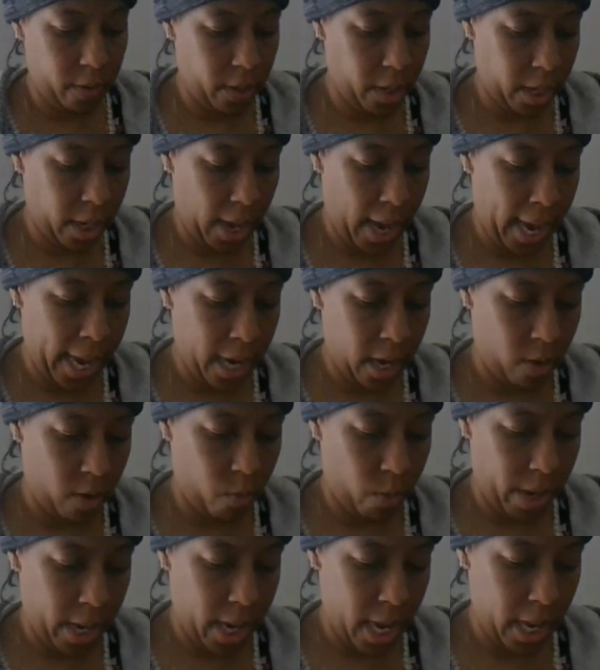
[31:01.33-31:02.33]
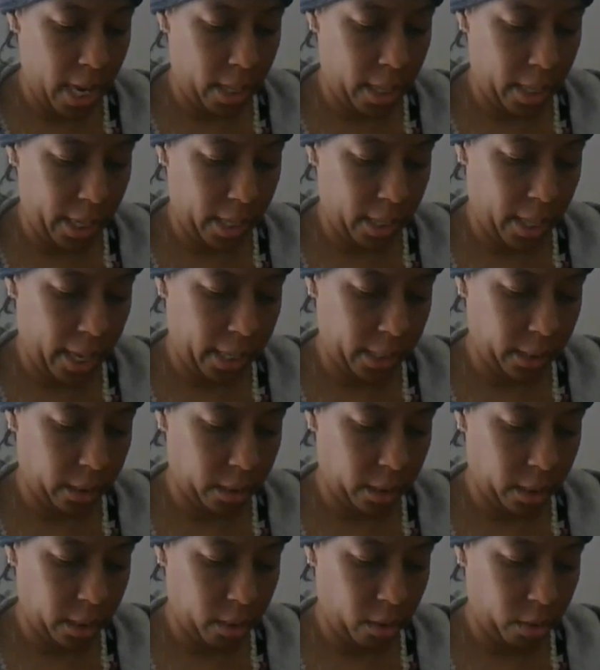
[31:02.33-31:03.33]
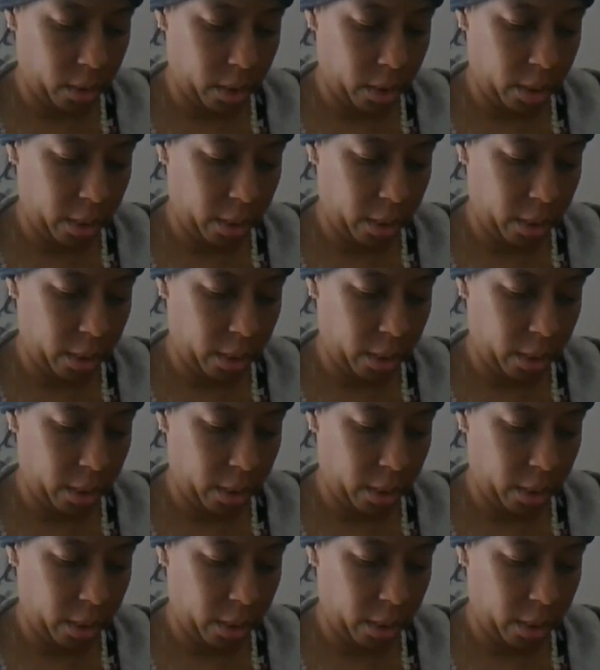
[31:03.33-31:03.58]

take height and weight, like that goes in